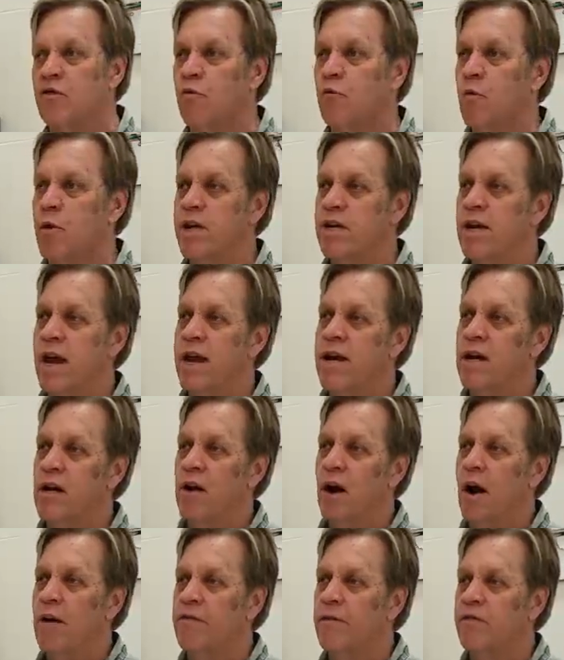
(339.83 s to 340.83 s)
If we take
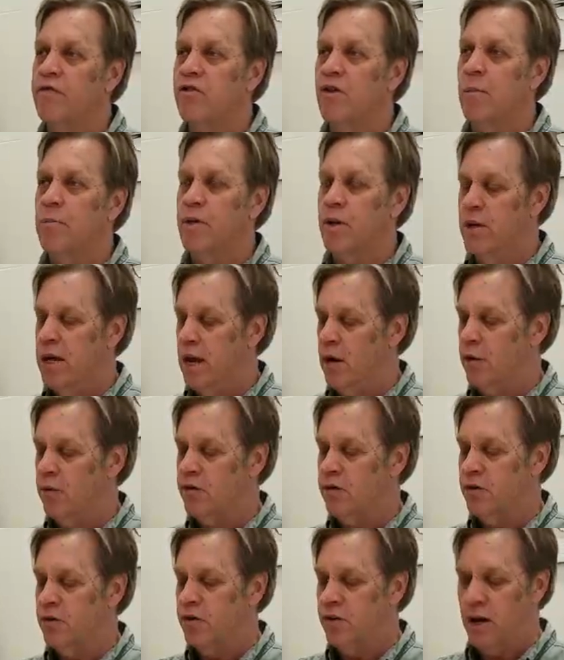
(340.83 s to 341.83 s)
it off of something
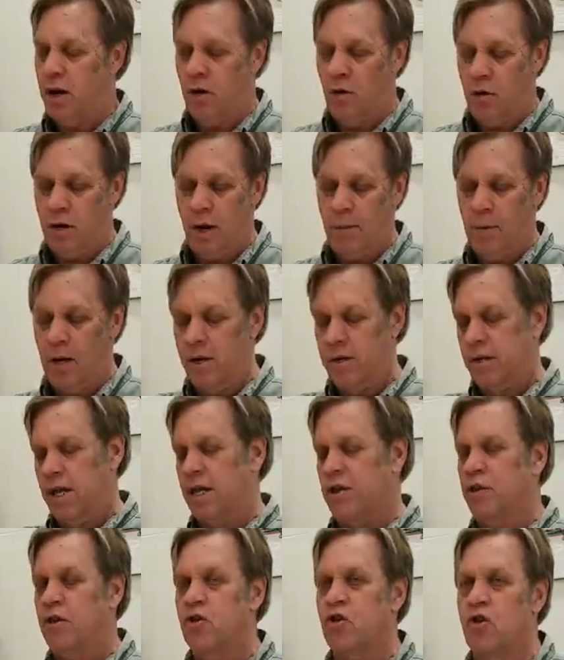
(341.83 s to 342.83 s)
else and say, okay, I'm going to
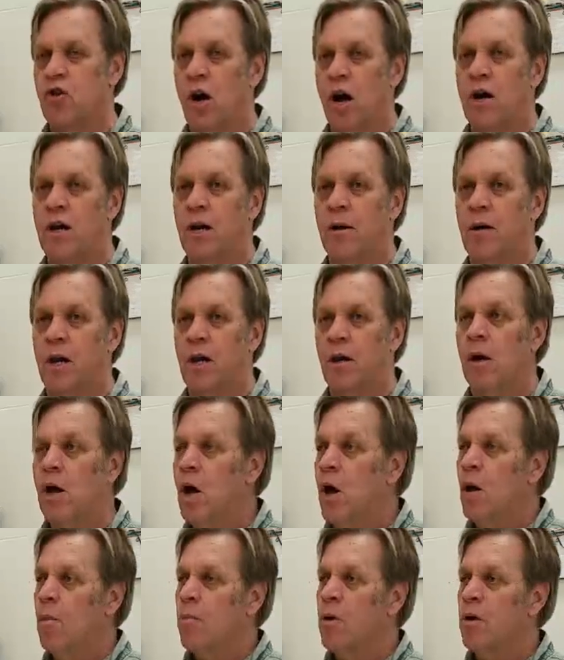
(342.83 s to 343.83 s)
take this shock and I'm going to
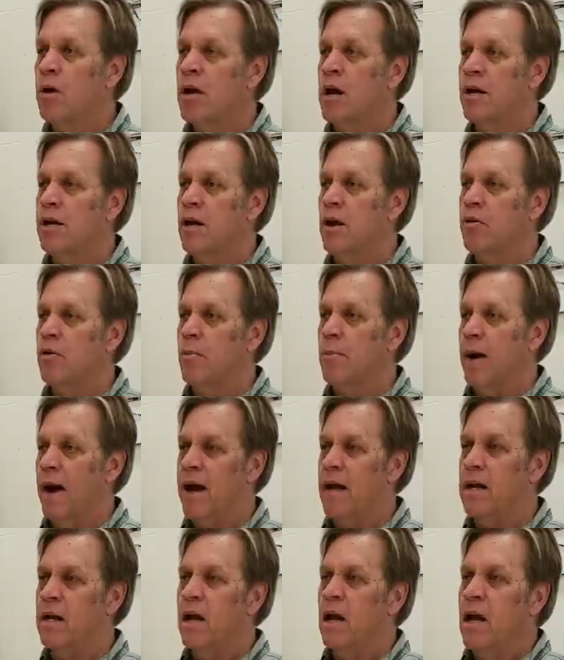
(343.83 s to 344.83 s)
put it on another
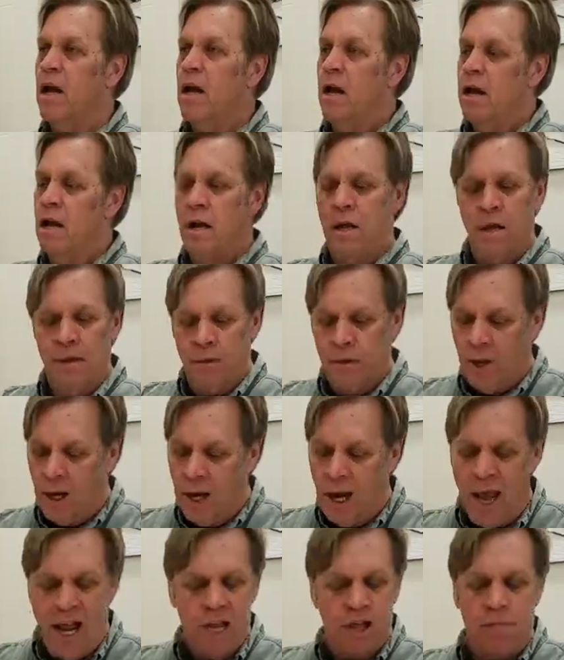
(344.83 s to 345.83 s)
bike, the
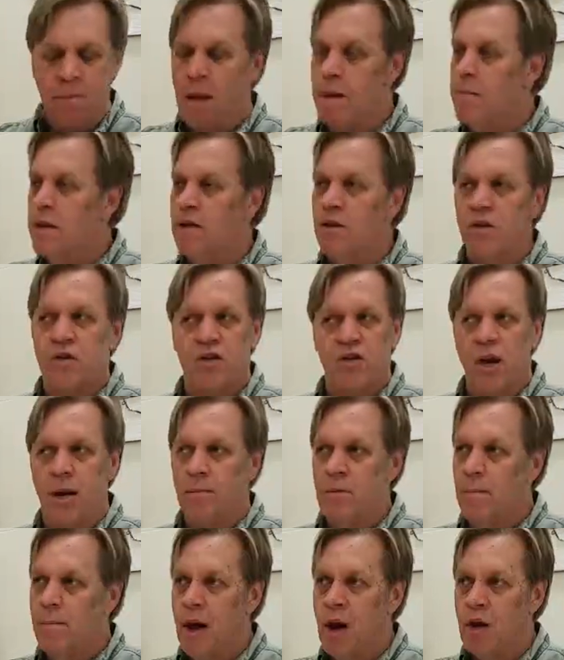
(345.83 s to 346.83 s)
length may be the
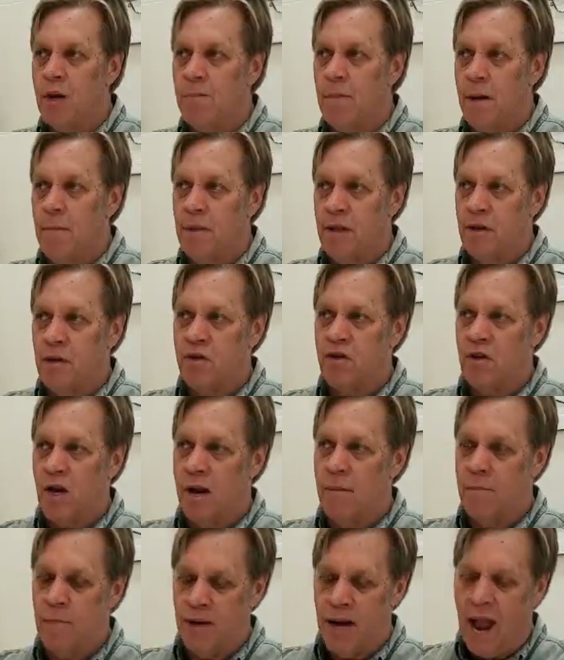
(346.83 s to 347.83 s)
same, the mounting may be the
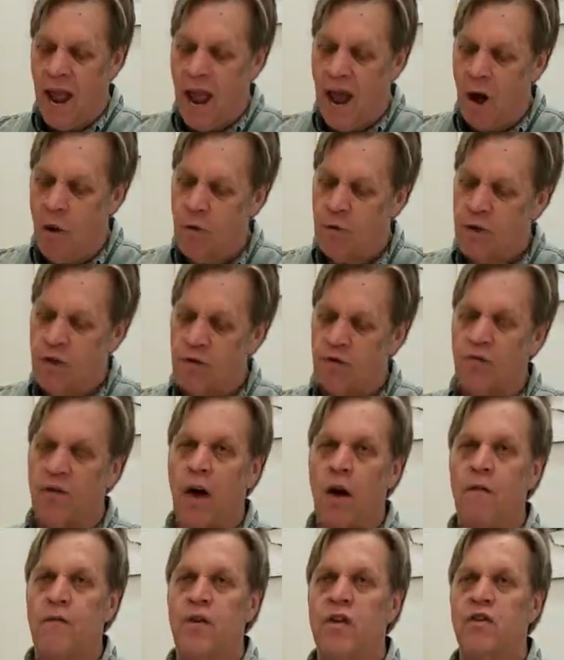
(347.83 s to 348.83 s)
same, but how this
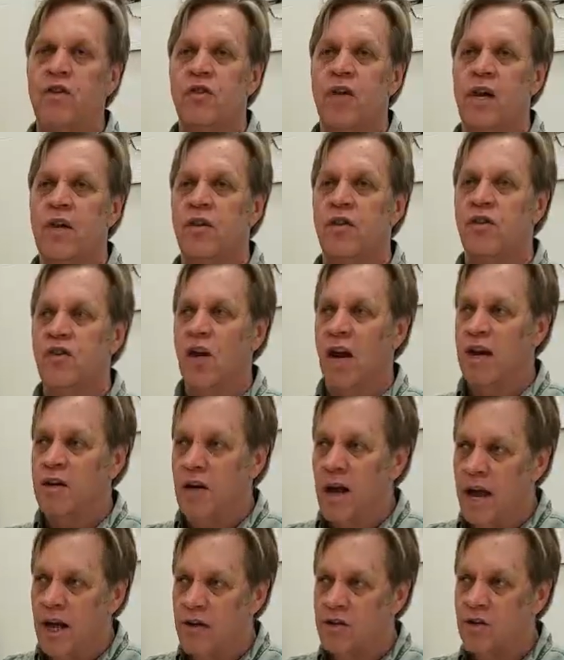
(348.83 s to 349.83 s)
valving set inside
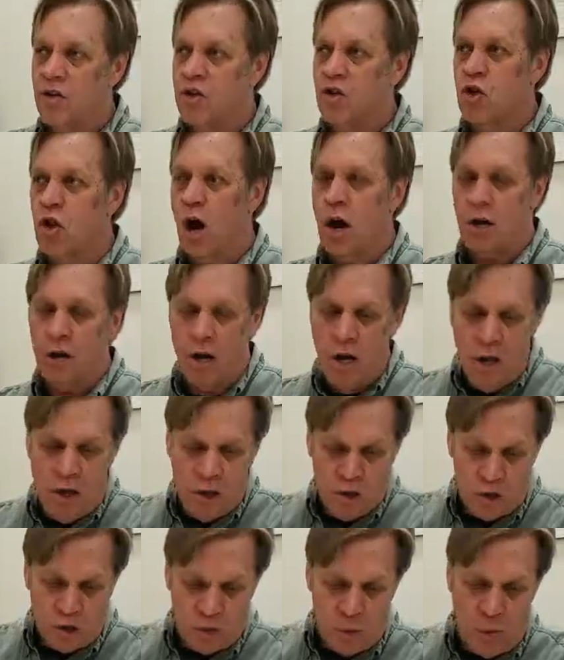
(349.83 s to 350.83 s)
has the shock,
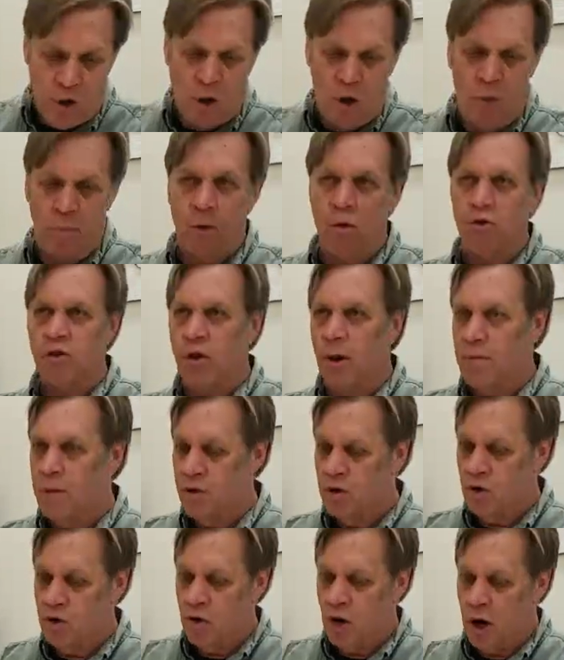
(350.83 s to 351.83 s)
the swing arm goes up
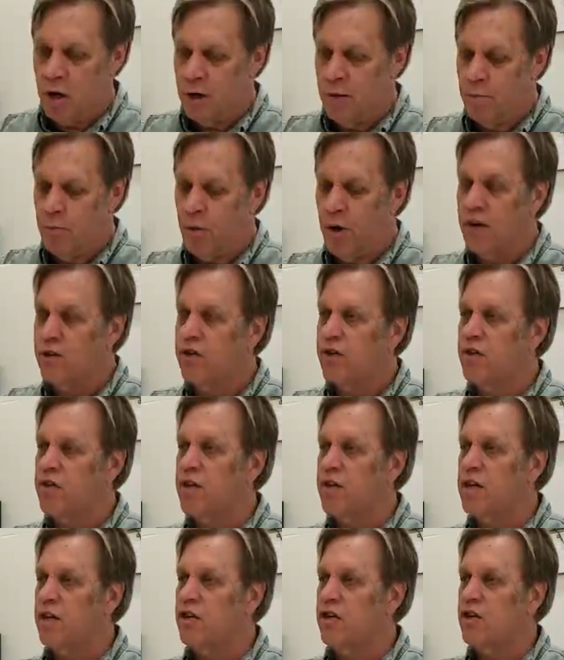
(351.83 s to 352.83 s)
and the shock compresses
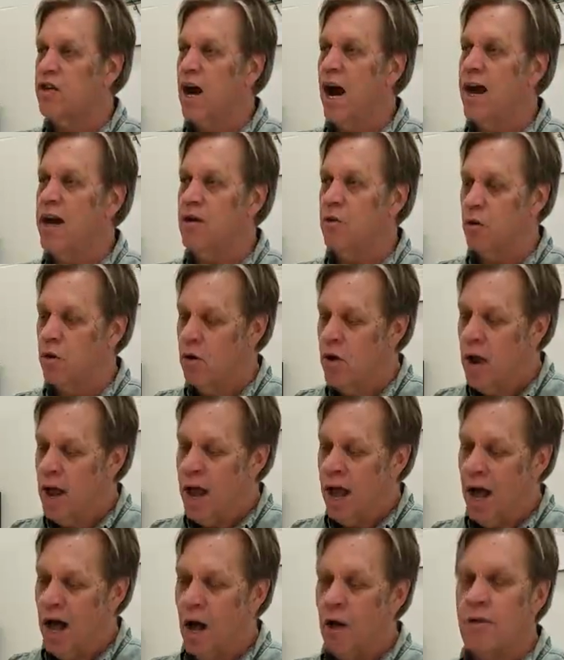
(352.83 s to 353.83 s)
and gets tighter,
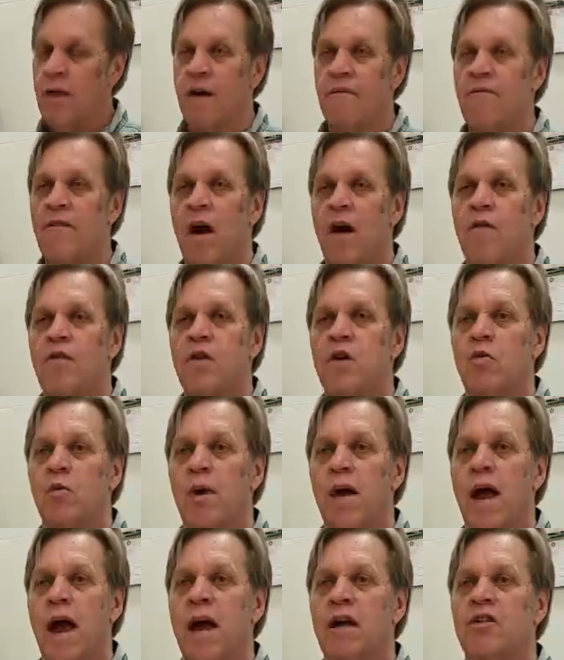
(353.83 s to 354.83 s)
how that valving
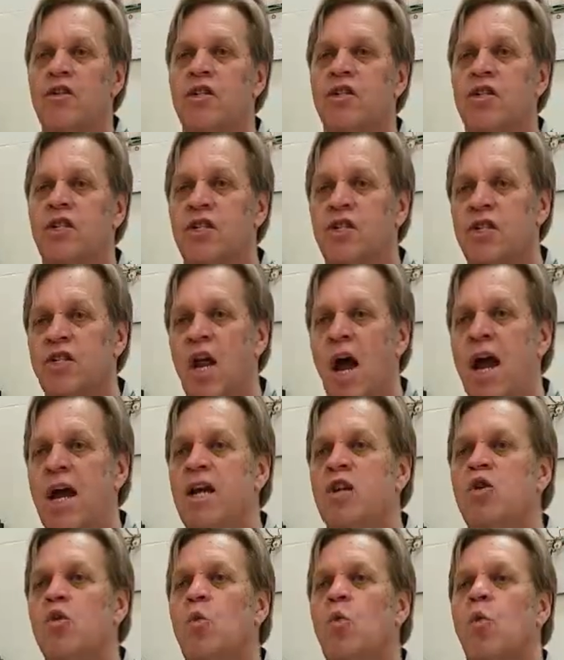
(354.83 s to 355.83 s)
reacts is
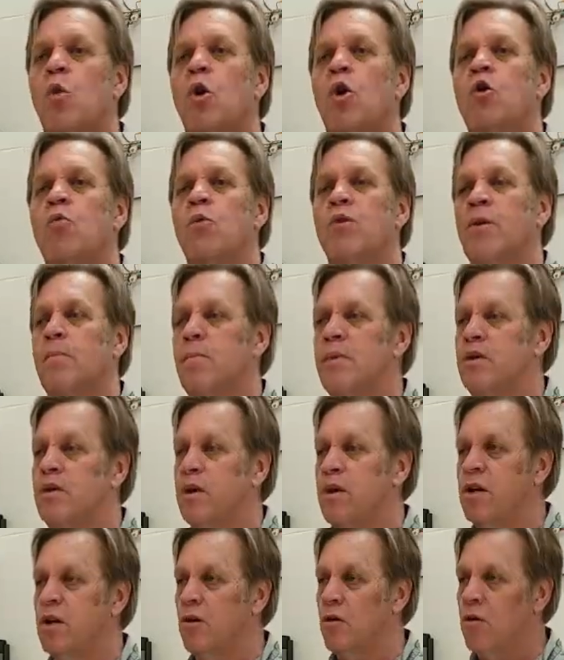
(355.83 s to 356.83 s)
designed to work with a
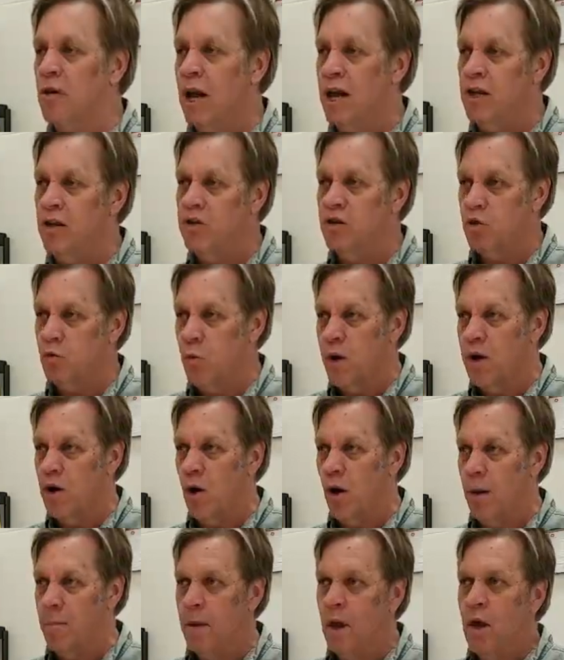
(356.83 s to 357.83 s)
particular length swing
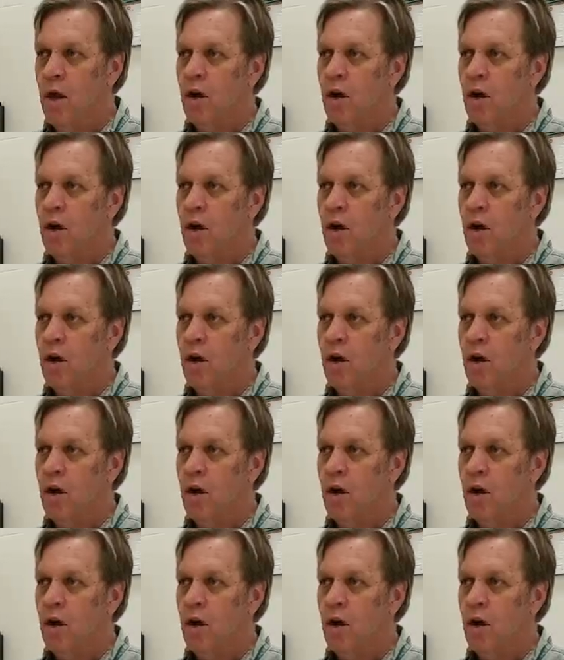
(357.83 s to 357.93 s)
arm.